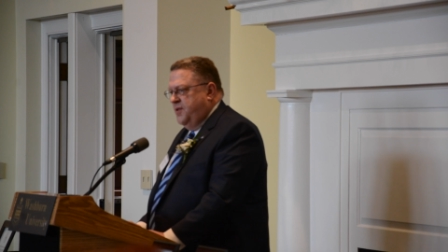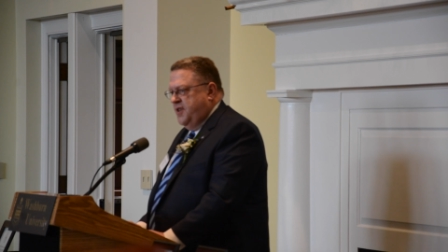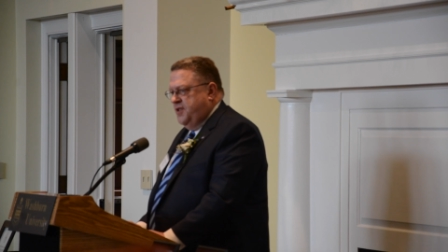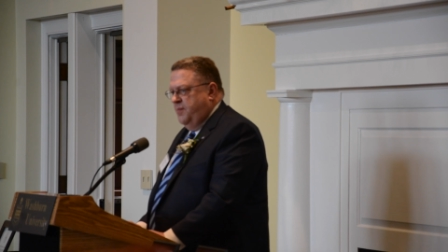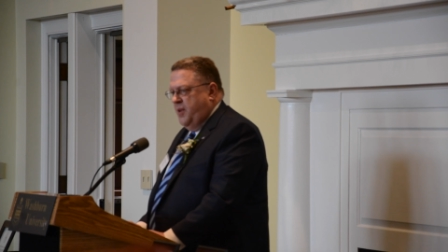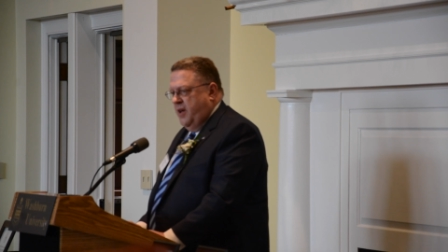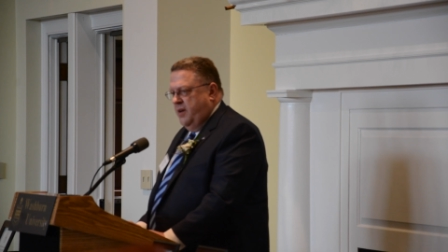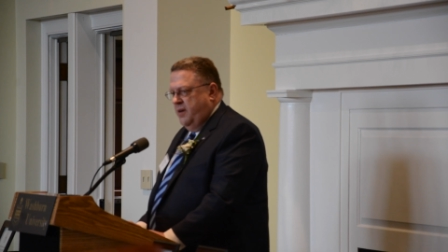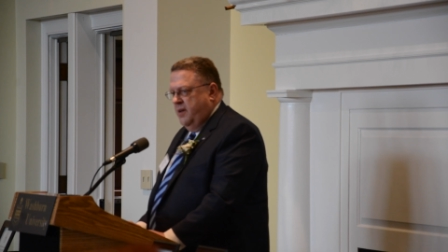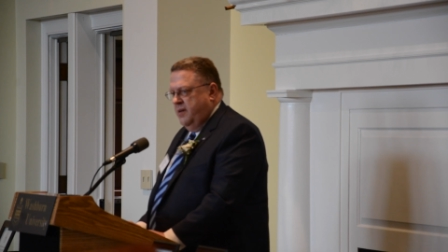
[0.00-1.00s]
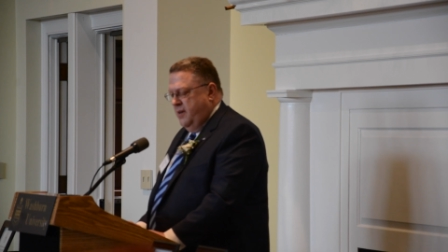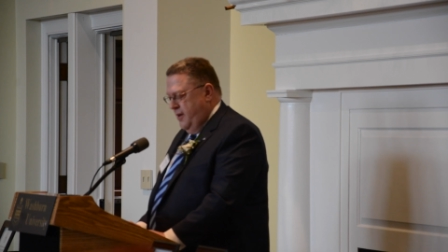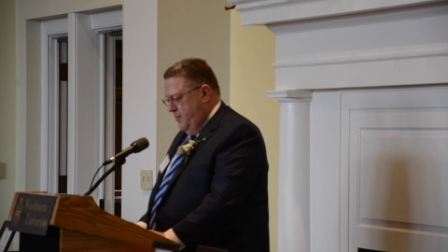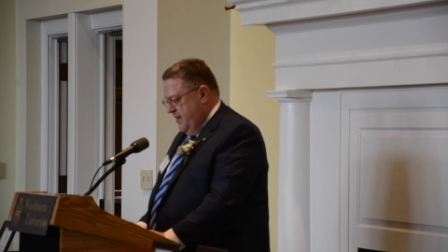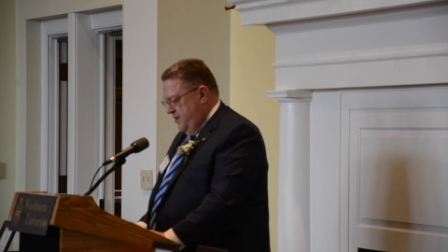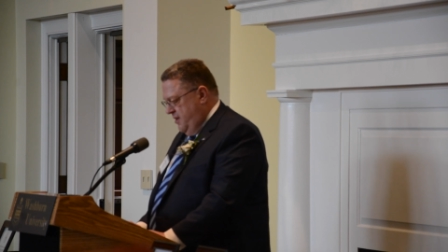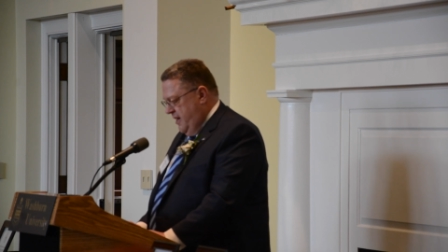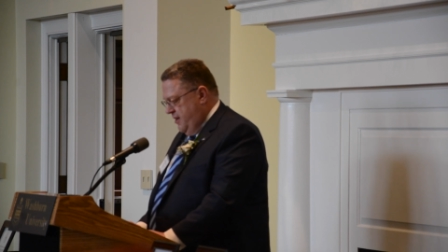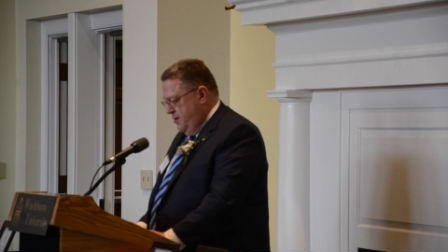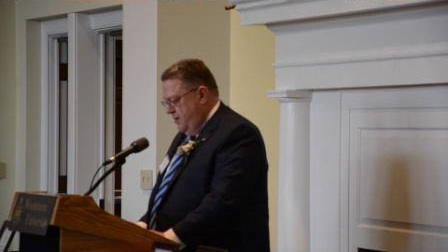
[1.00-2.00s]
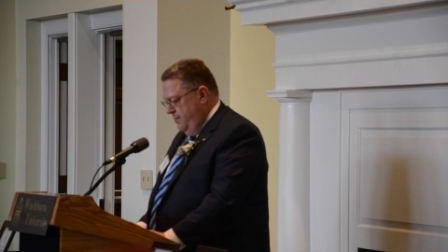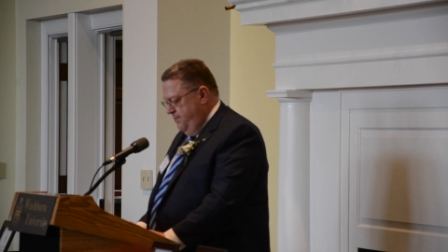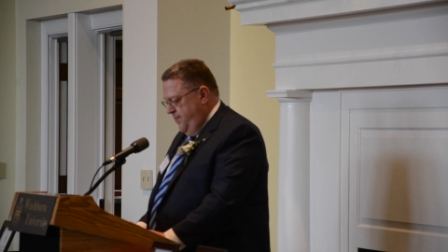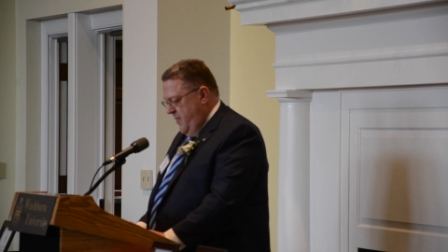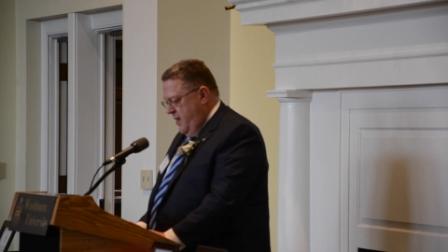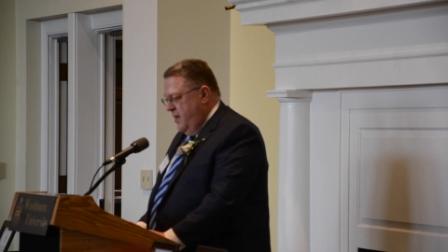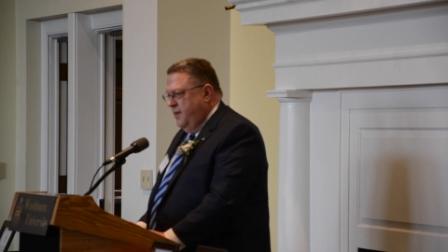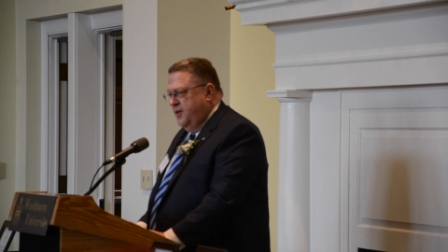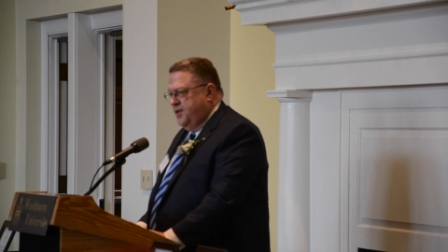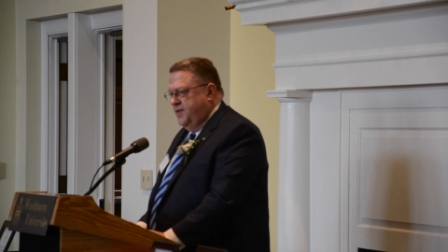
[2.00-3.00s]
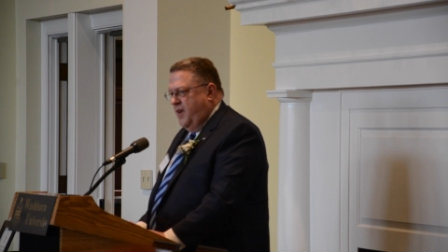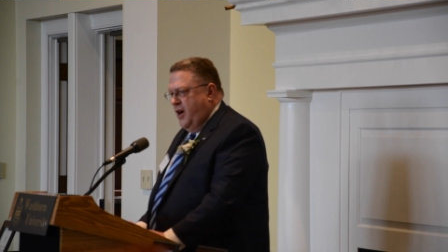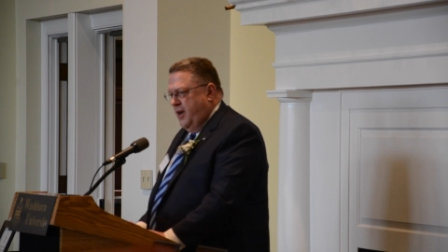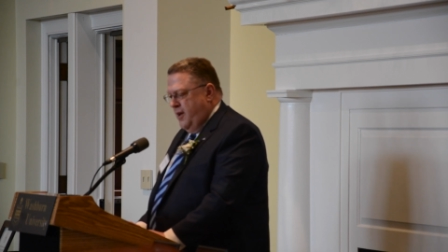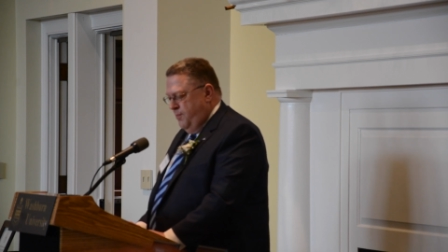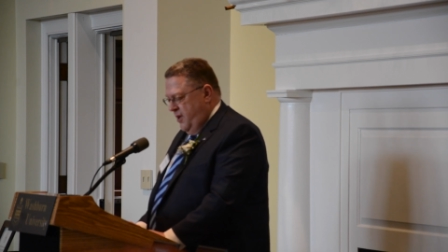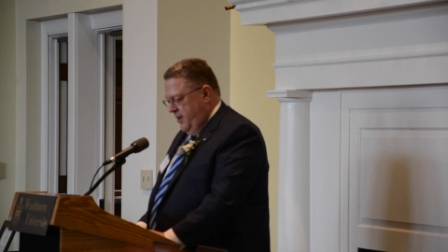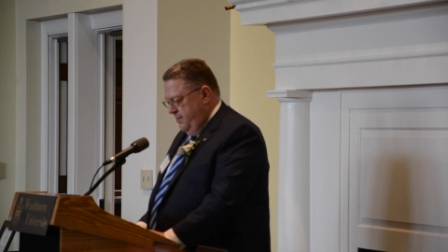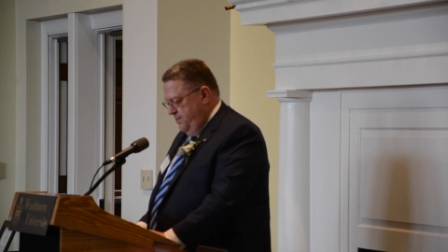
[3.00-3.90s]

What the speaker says: participated in my selection. This is very humbling.